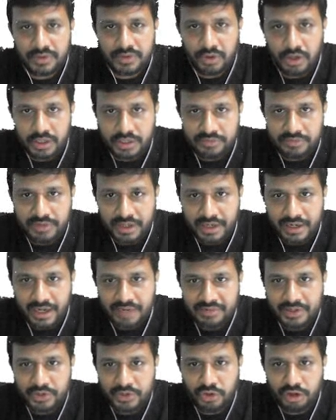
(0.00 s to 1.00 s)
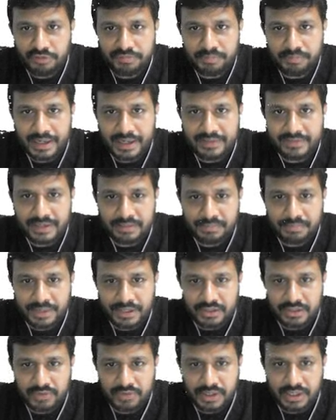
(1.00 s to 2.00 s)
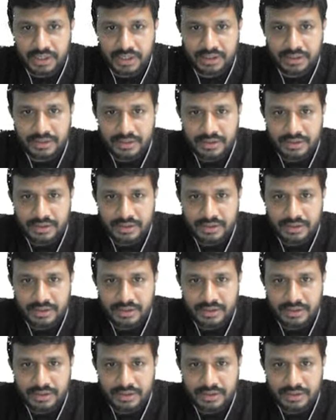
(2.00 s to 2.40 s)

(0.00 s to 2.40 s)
Already we are having u of minus n minus 1 na?